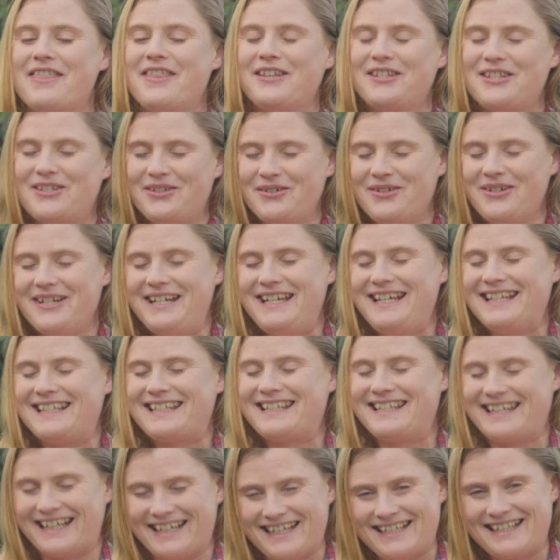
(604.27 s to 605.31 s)
The story
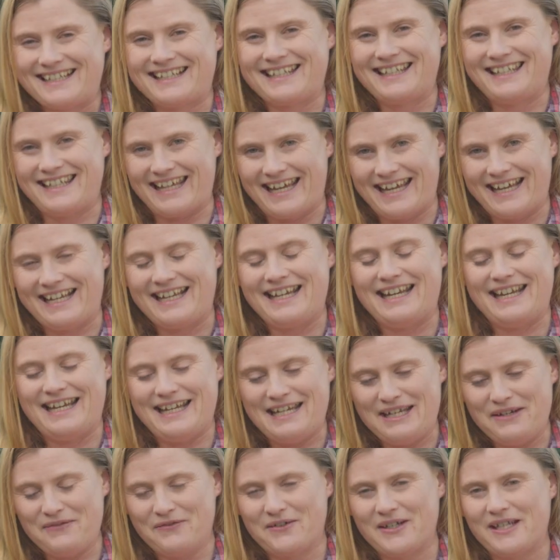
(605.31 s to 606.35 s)
does get
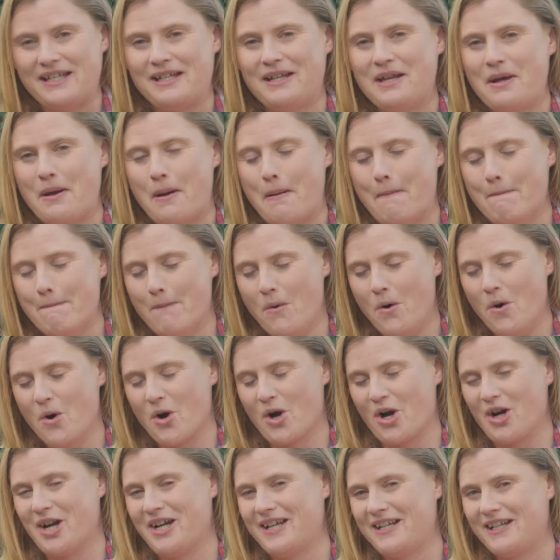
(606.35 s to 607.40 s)
even
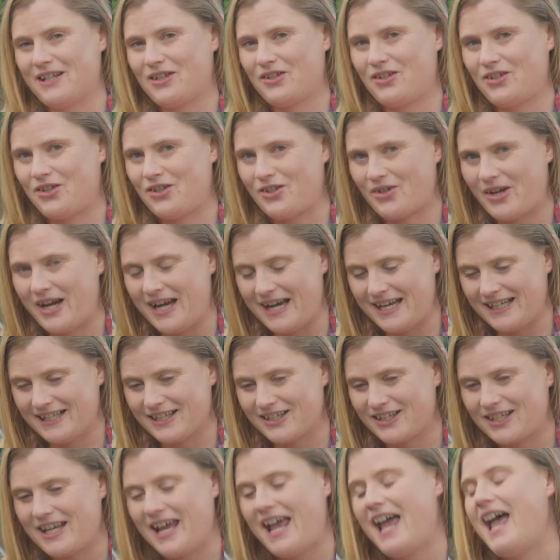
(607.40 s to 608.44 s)
more
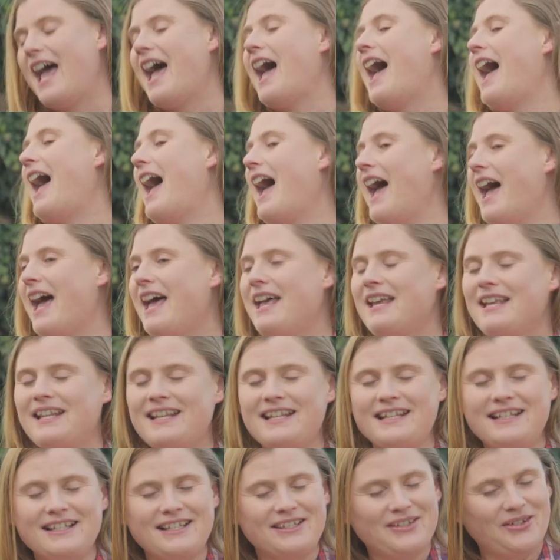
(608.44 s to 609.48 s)
strange,
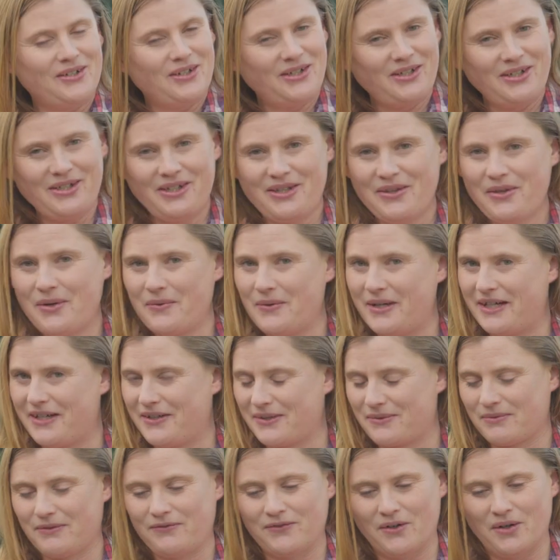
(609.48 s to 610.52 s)
as all the
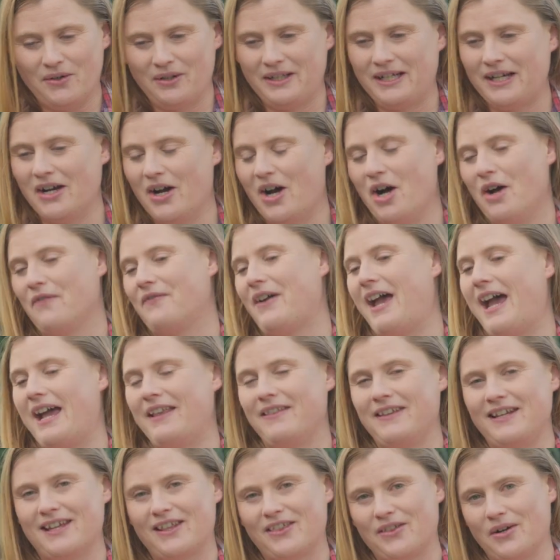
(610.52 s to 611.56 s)
whales were falling off
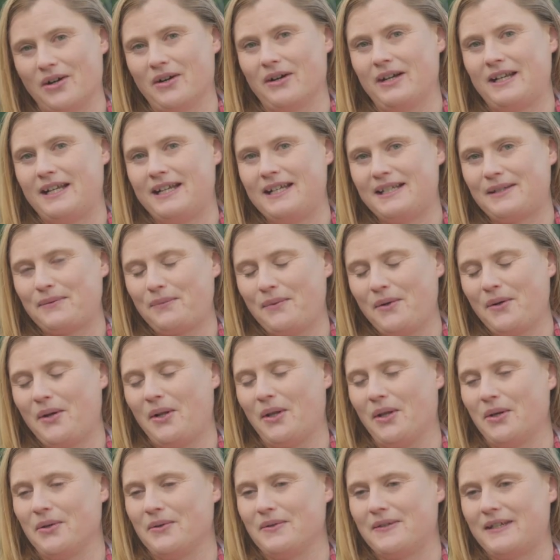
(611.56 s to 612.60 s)
and the authorities were
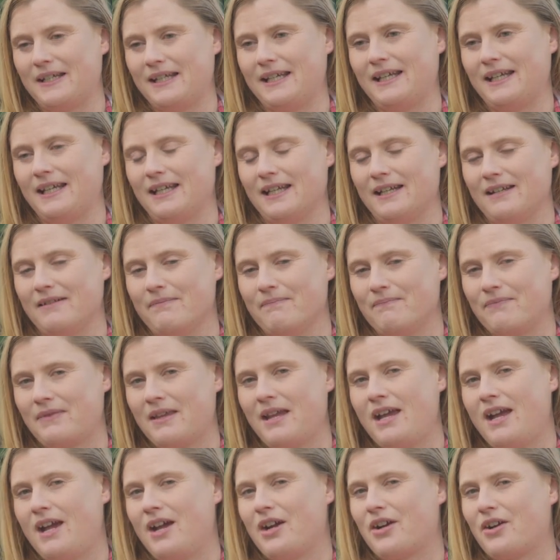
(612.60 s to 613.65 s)
closing in.
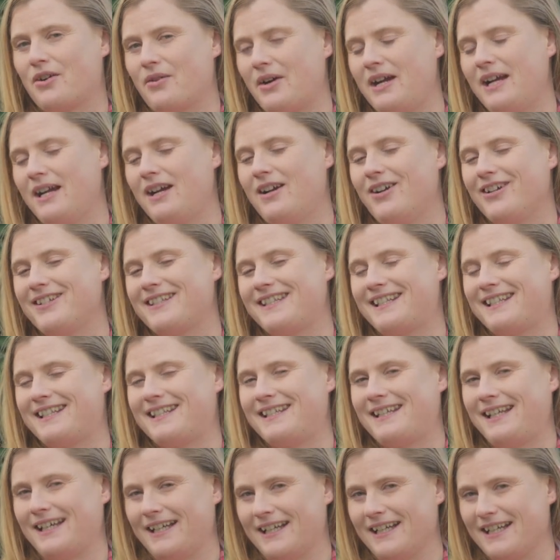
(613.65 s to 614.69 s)
Greg got
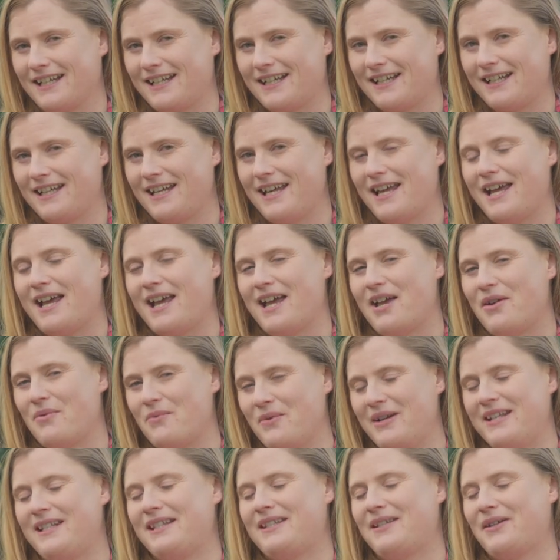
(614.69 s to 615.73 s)
sick and
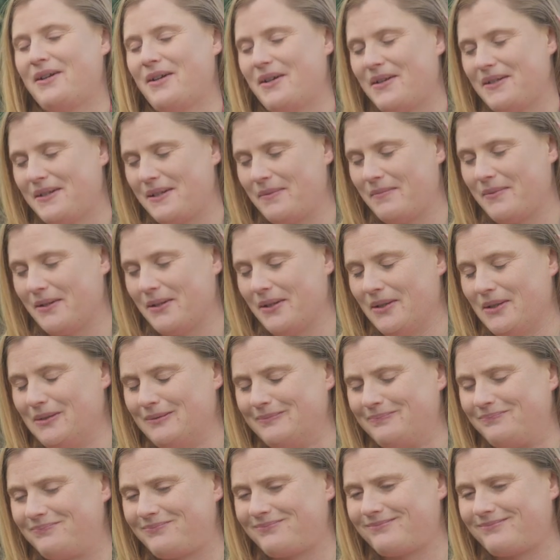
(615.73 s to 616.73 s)
went to hospital.